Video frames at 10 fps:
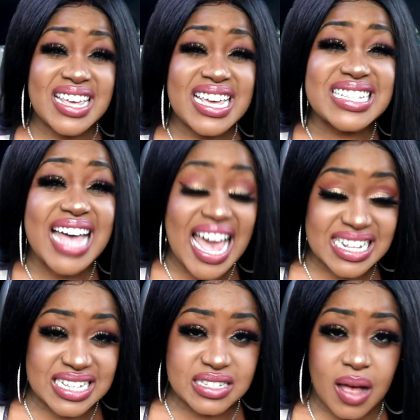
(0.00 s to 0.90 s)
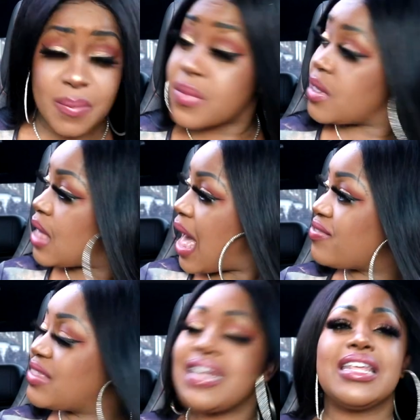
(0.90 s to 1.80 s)
he's hiding something.
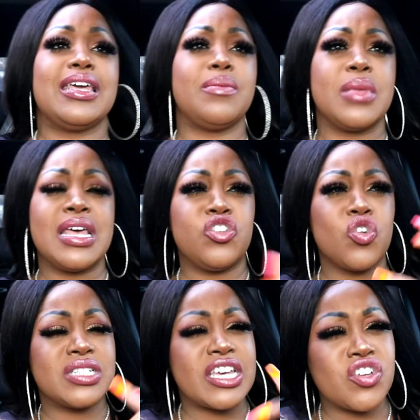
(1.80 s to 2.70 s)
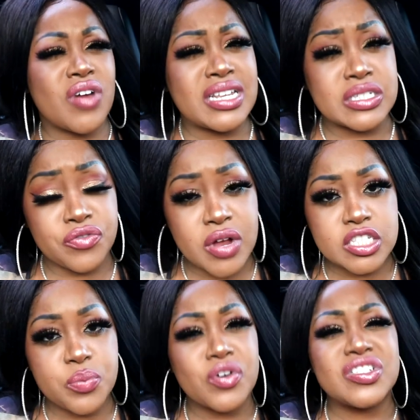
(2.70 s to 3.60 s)
And then him not taking around his
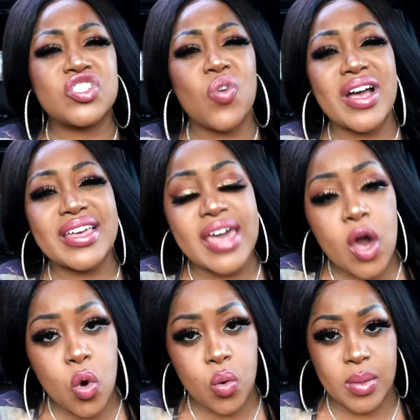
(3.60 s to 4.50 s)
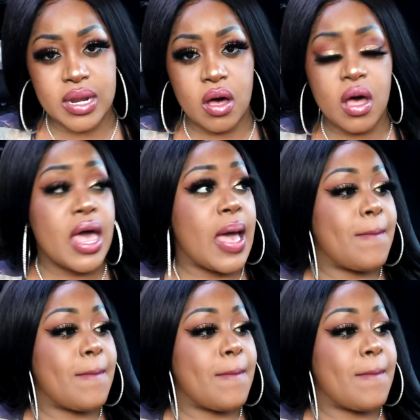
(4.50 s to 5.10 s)
friends because he's got a girl, my nigga.